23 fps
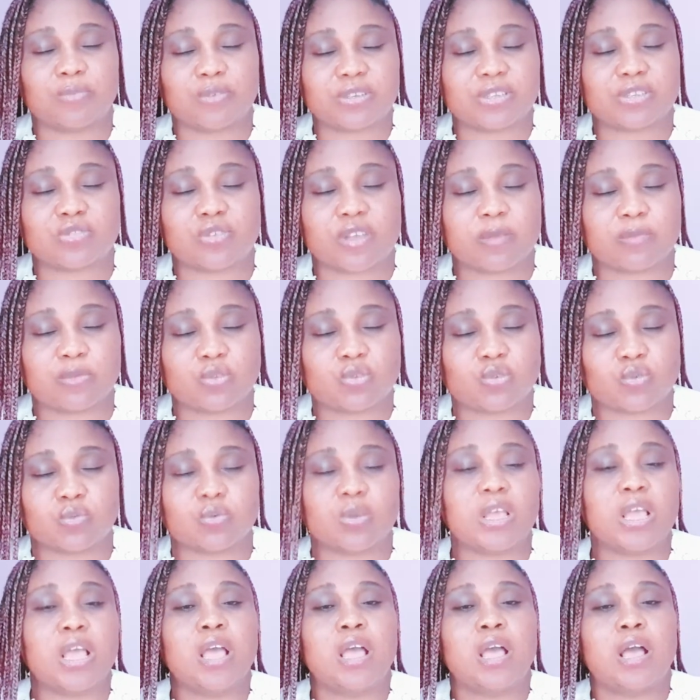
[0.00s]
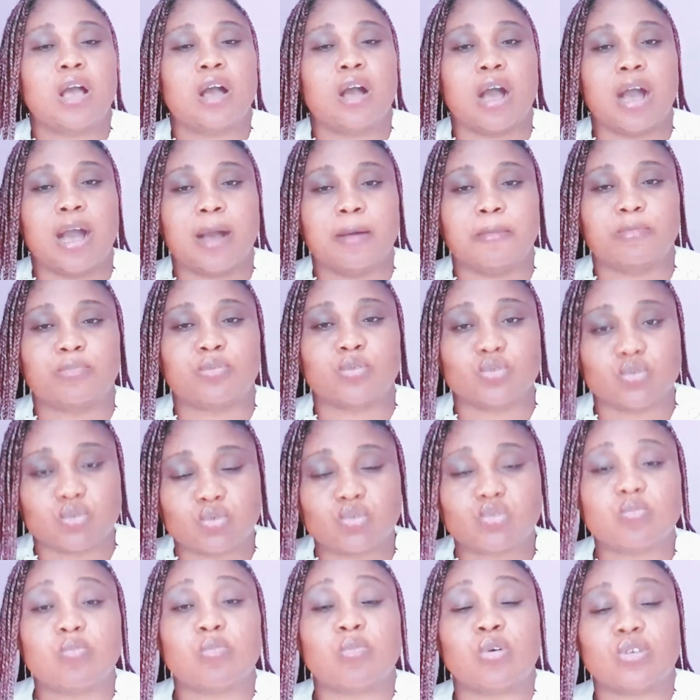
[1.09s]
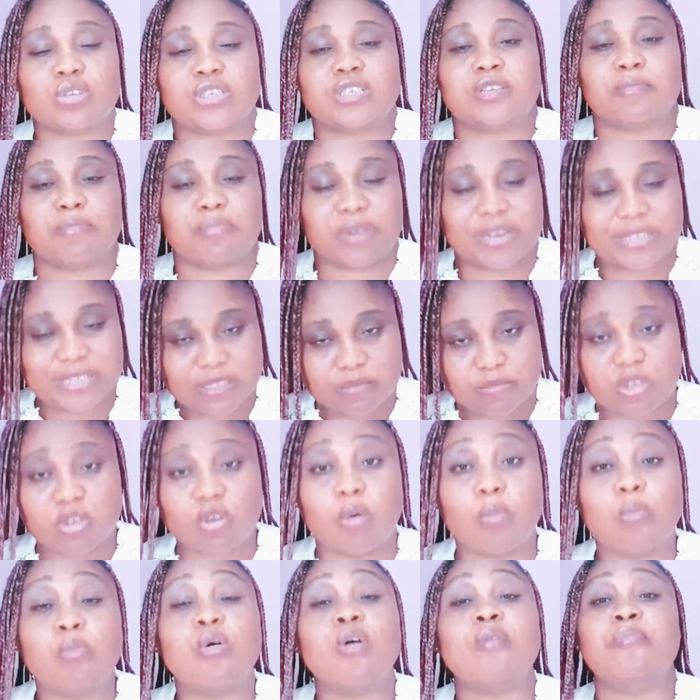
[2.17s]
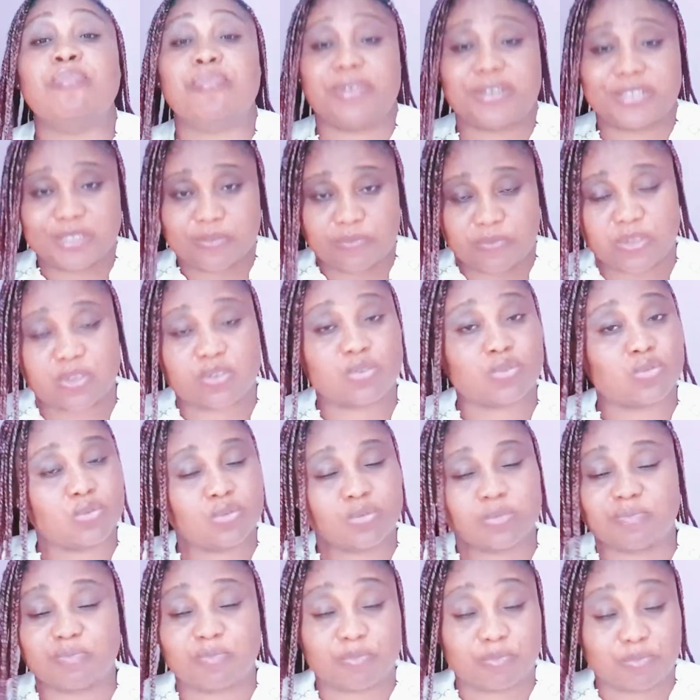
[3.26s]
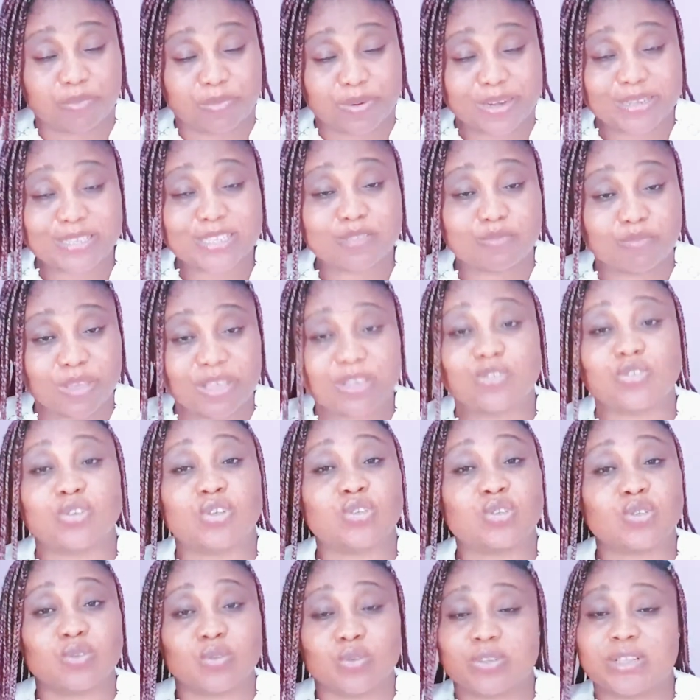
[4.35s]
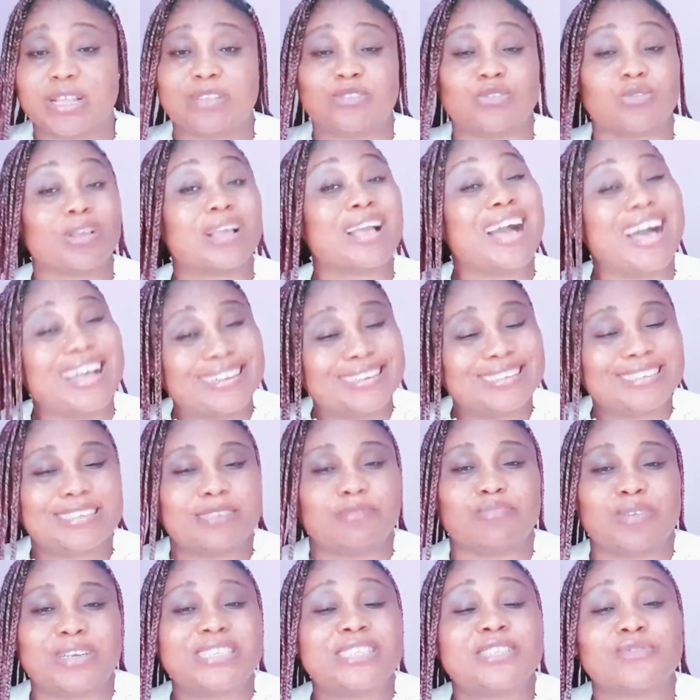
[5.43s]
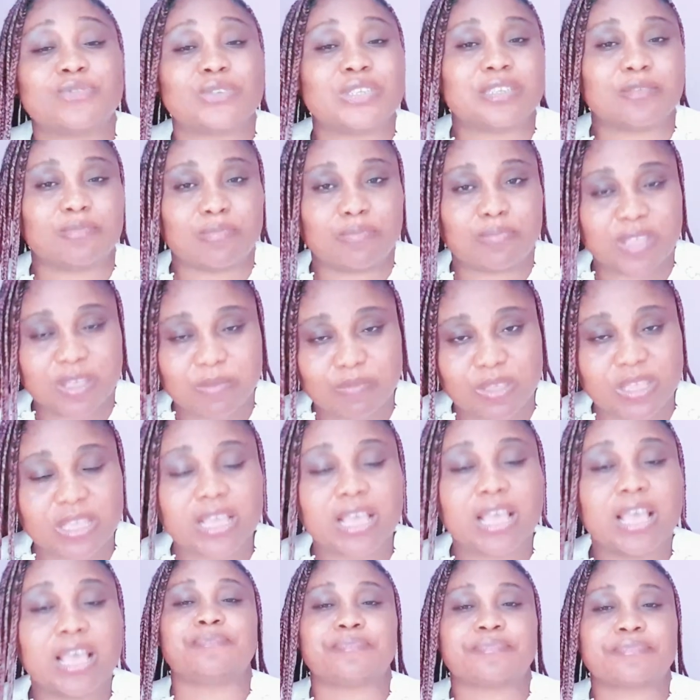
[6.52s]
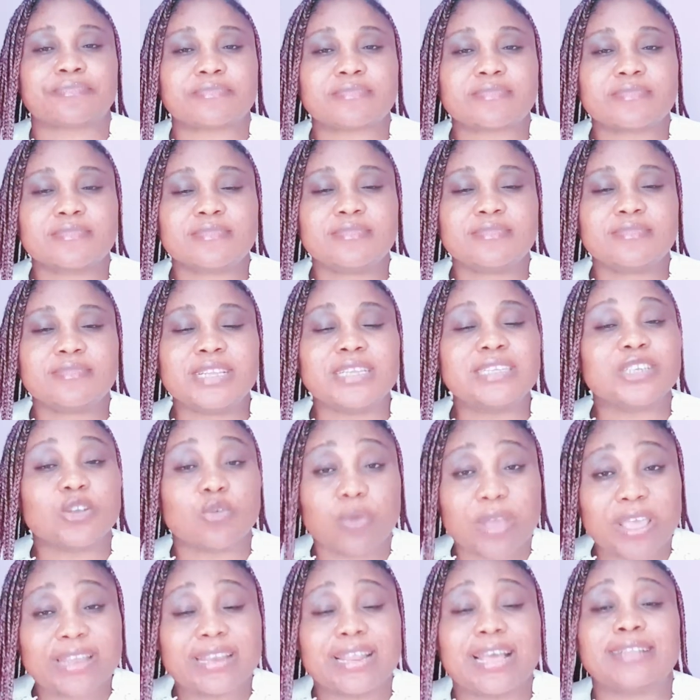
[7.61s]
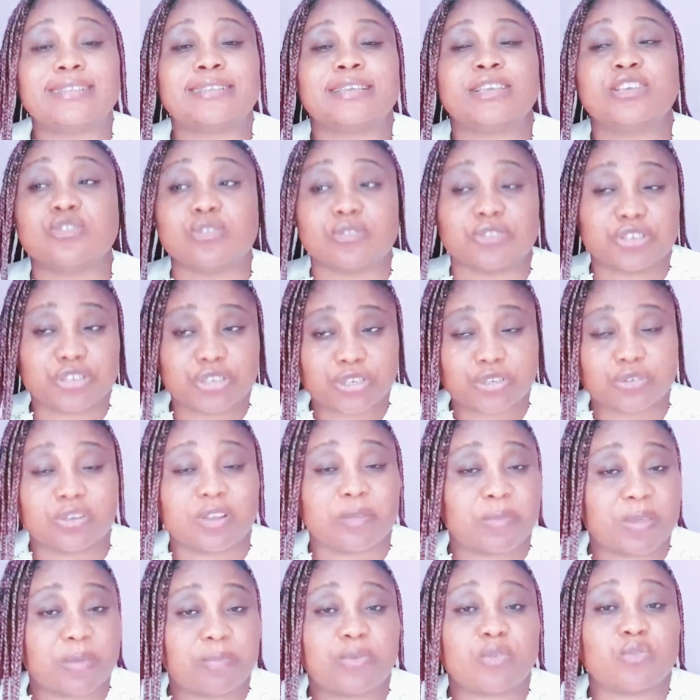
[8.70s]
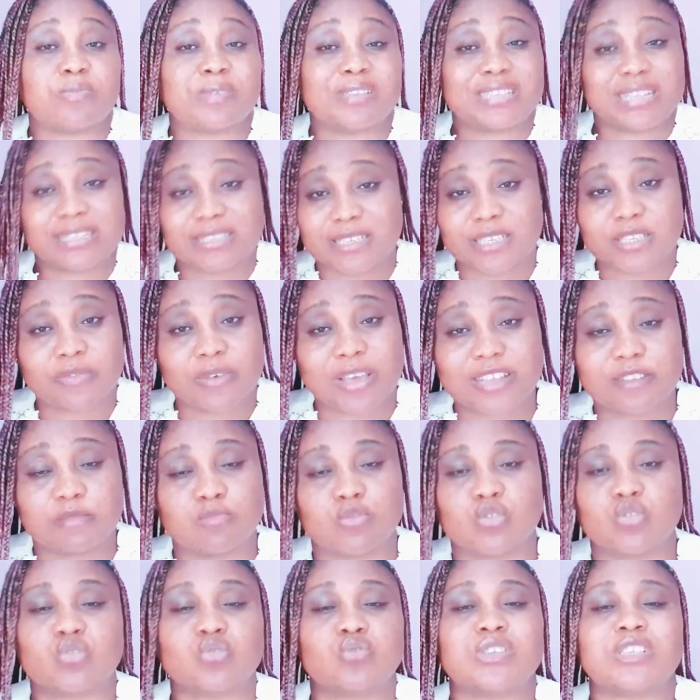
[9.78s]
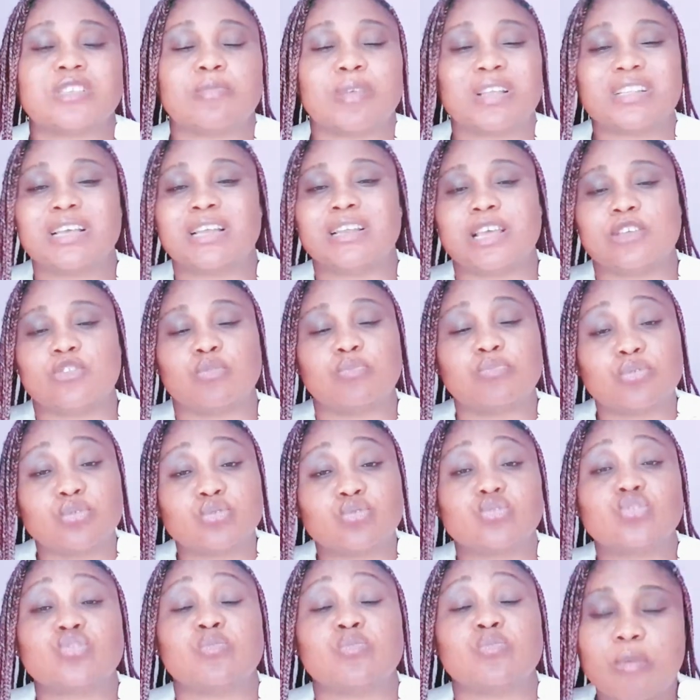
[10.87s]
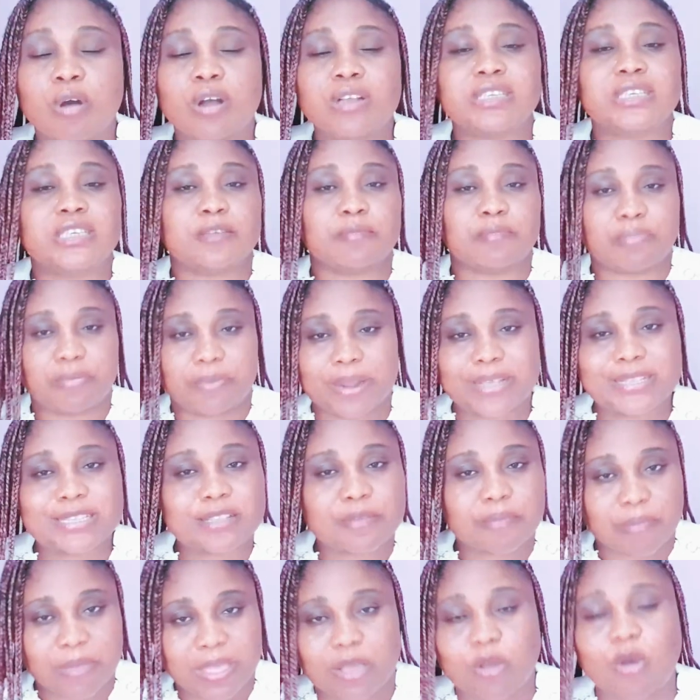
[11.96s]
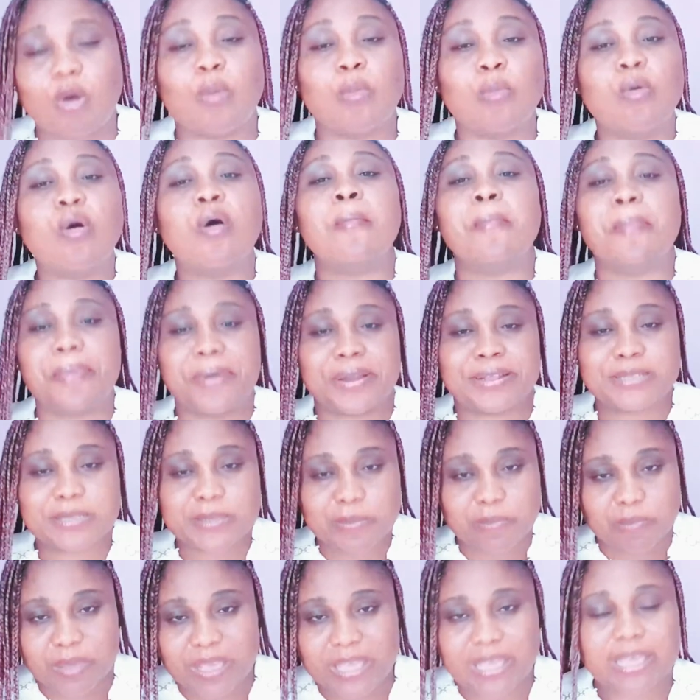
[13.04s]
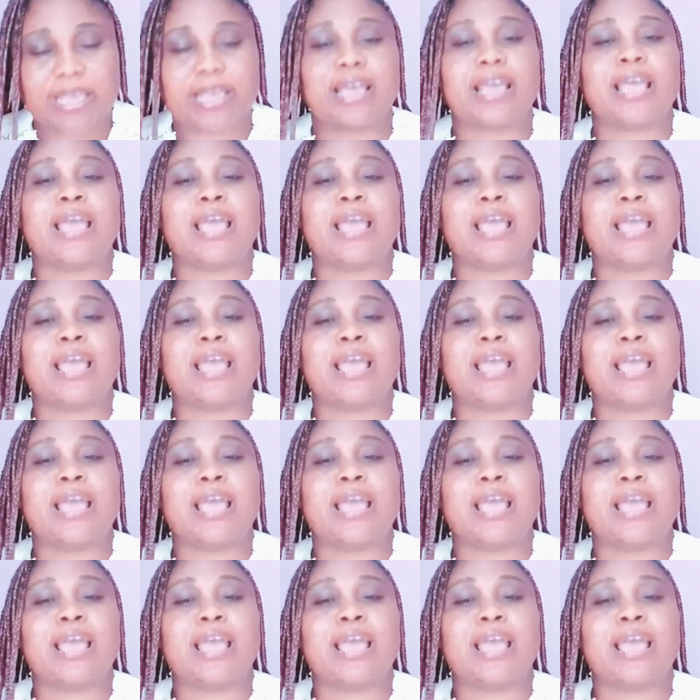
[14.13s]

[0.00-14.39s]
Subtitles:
is not able to produce much breast milk or more breast milk, just know that you can't breastfeed the baby the way that he or she or the baby will be satisfied more. So it's better that you produce much breast milk or more breast milk.